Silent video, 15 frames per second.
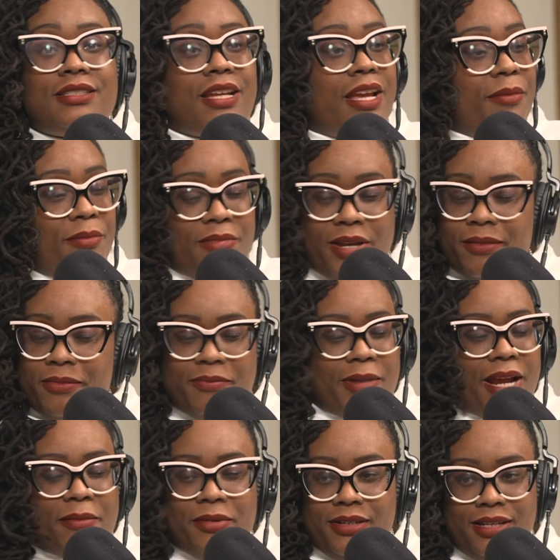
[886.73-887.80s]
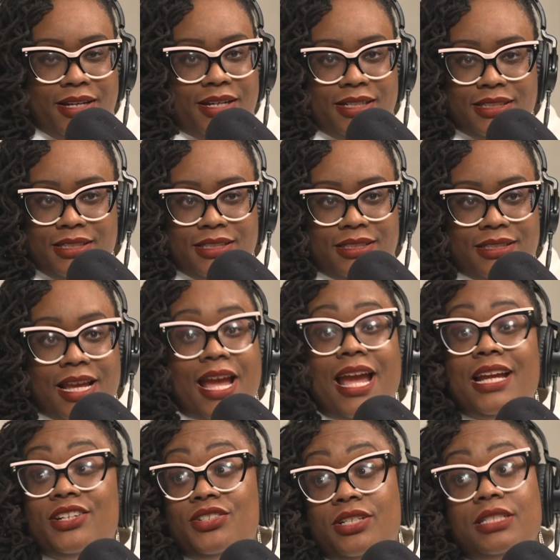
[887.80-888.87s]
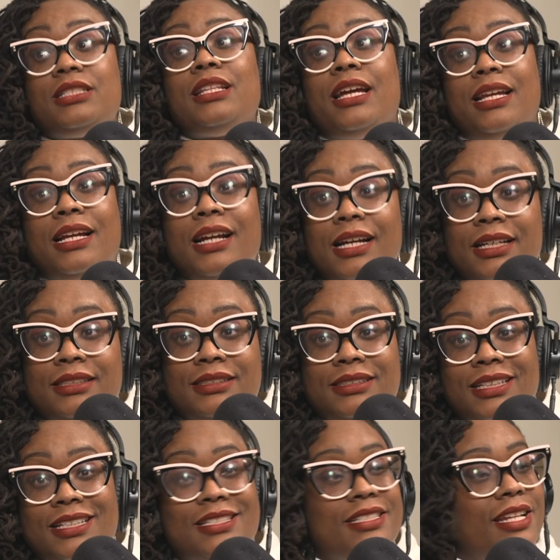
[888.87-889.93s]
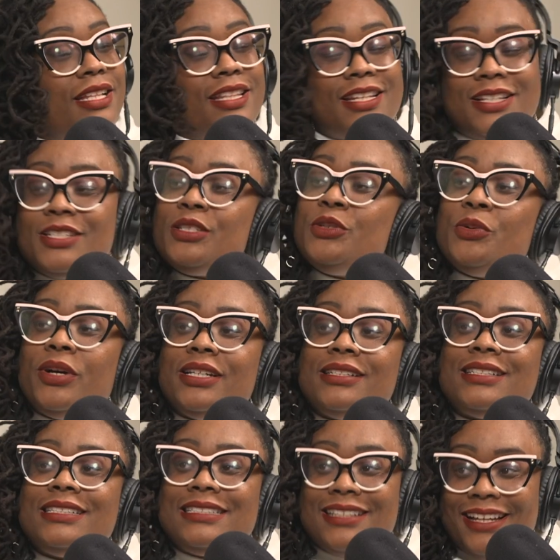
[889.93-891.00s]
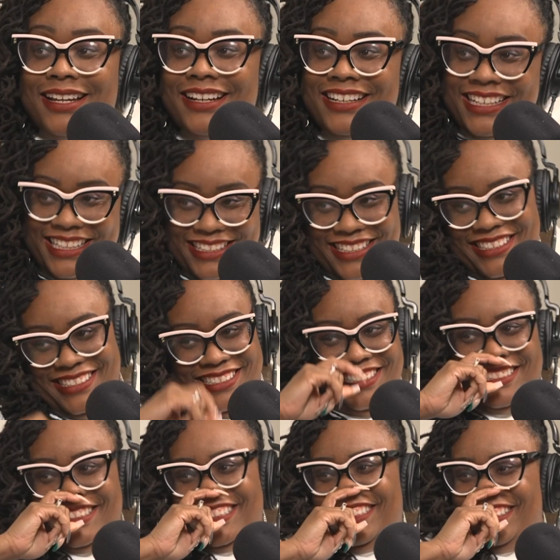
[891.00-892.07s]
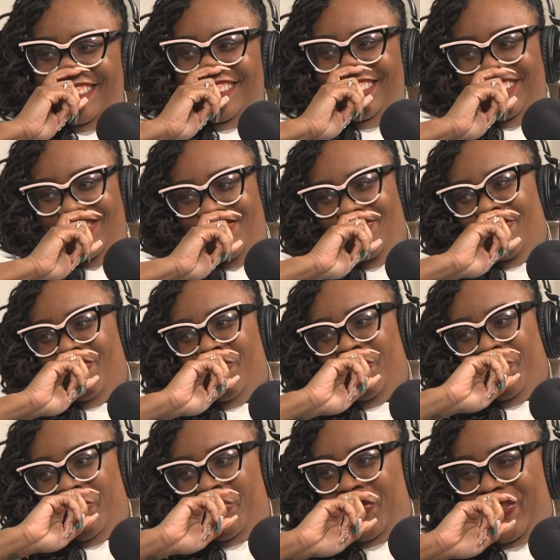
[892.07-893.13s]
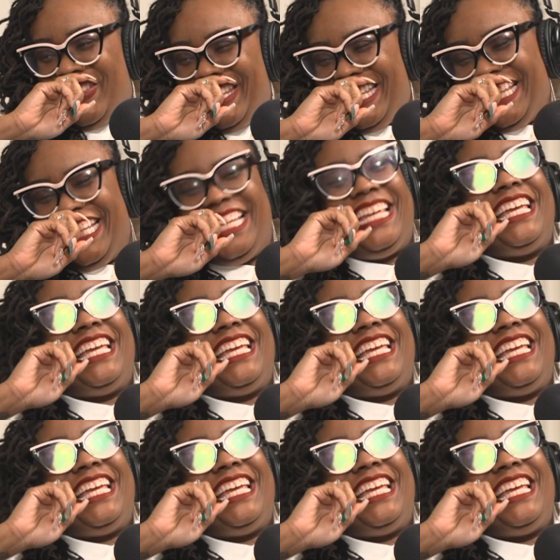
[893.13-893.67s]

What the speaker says: same Bible characters that act just like us, because nothing is new under the sun. Right. Better preach it. You better